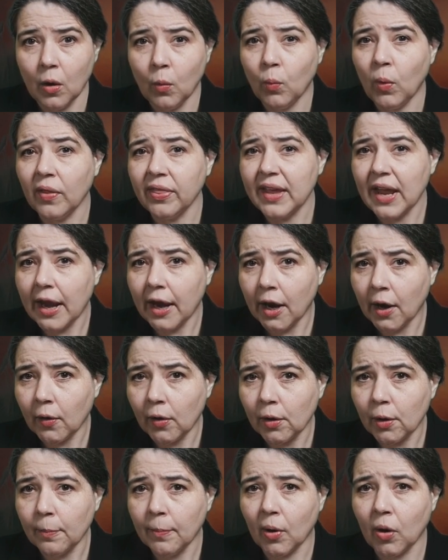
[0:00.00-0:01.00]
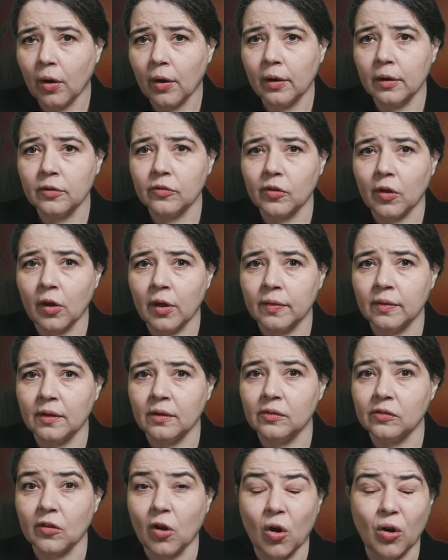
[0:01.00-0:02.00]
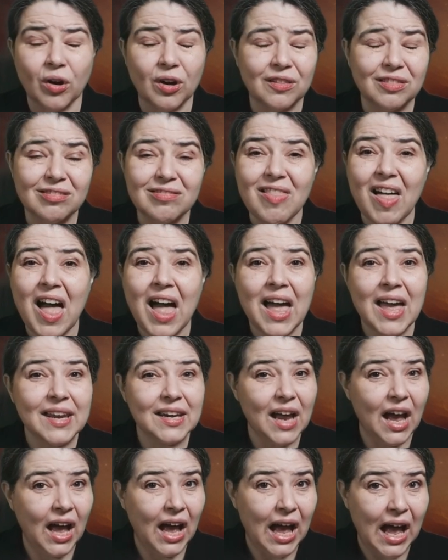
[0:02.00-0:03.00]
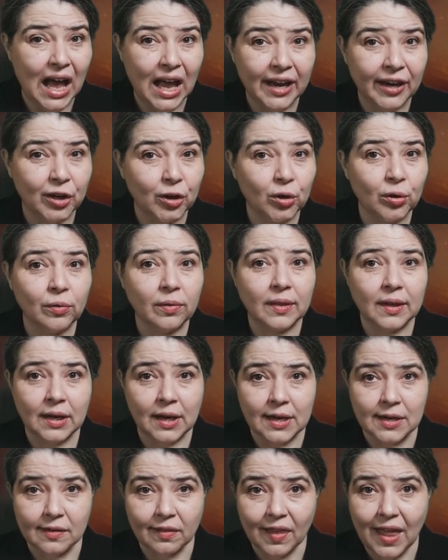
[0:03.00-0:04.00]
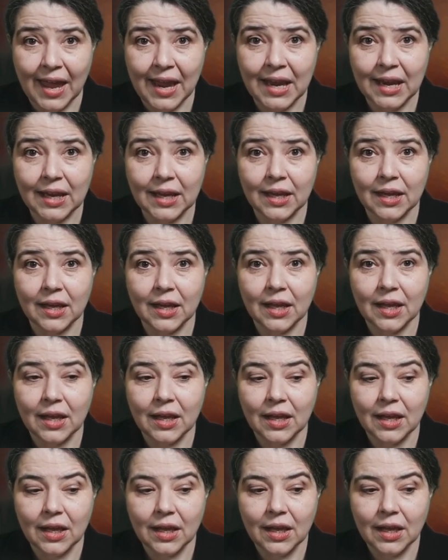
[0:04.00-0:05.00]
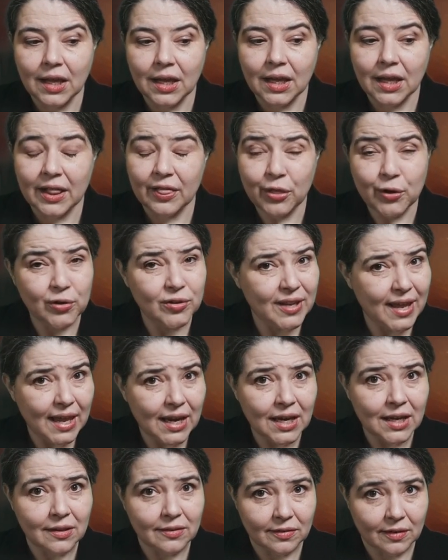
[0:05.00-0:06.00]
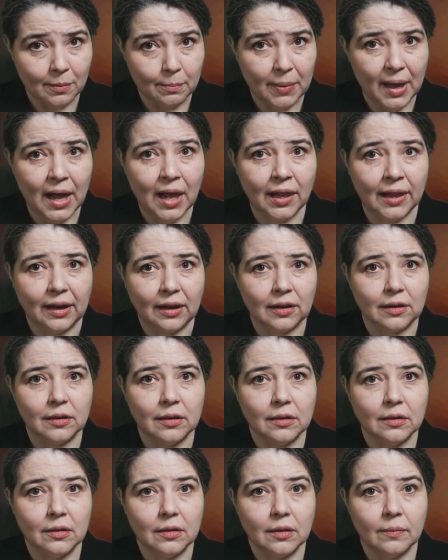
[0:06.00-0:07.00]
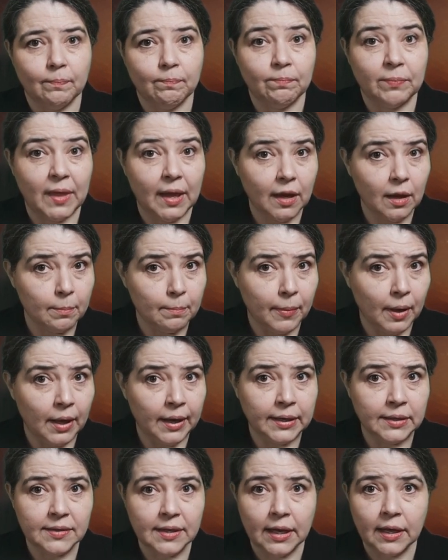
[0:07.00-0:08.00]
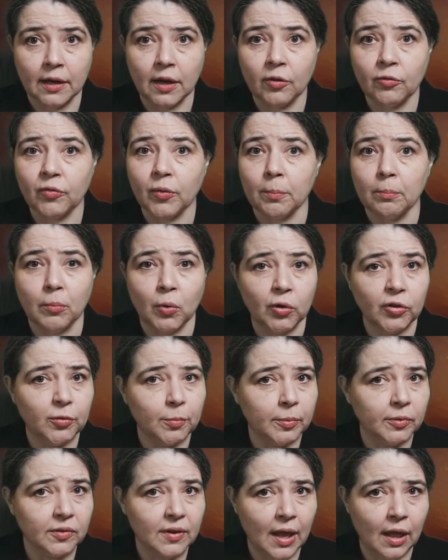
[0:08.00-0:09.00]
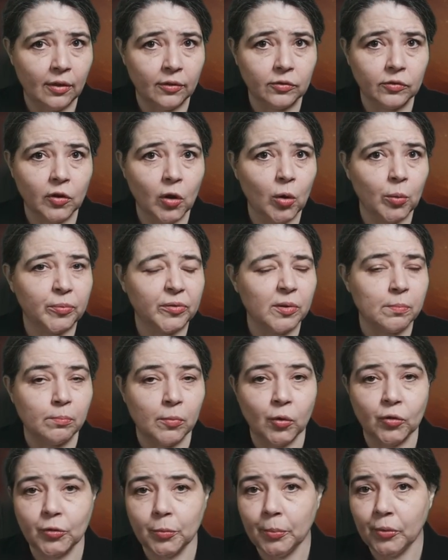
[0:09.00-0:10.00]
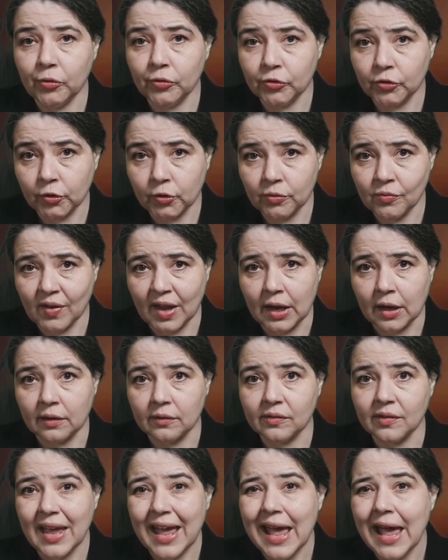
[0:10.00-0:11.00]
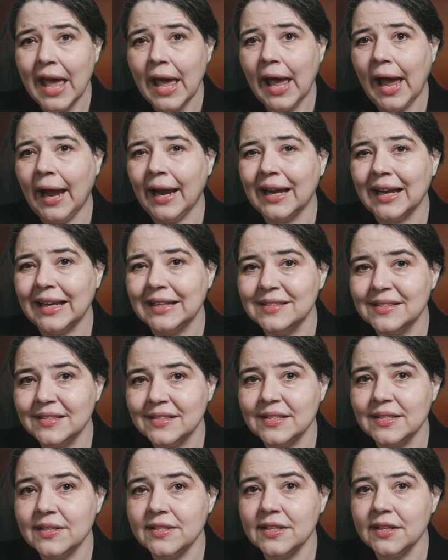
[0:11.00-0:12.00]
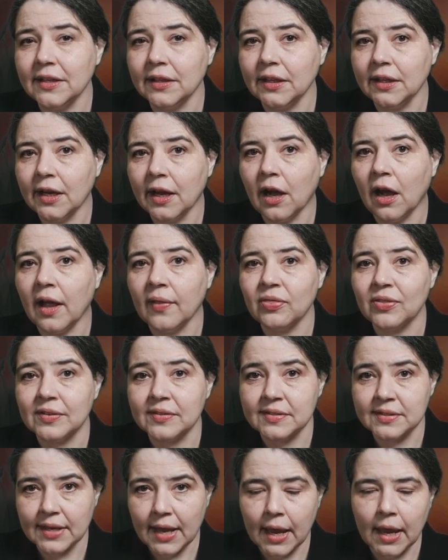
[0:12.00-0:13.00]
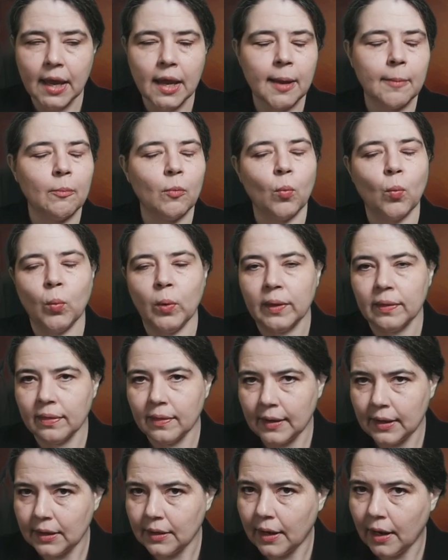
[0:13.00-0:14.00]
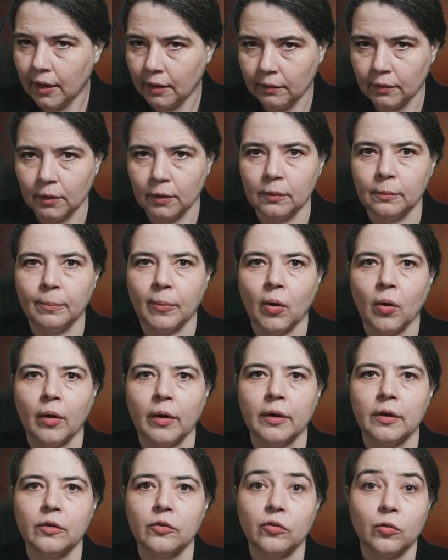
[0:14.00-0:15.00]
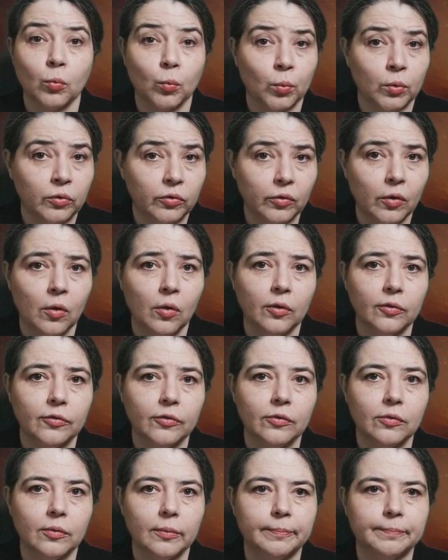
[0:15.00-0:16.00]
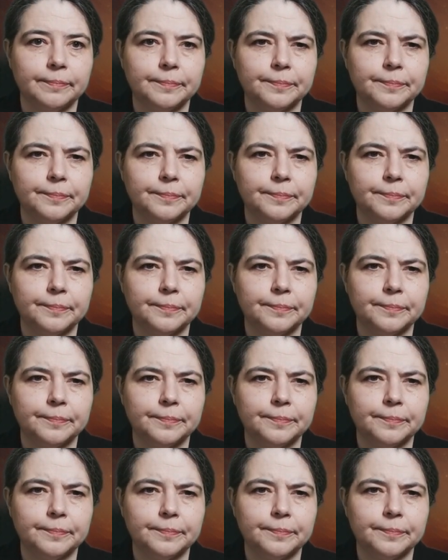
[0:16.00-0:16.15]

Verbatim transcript: While the error bars on this are a lot higher than I'd like, their data is compelling. They combine data from multiple telescopes and multiple surveys and consistently got the same within error bars results.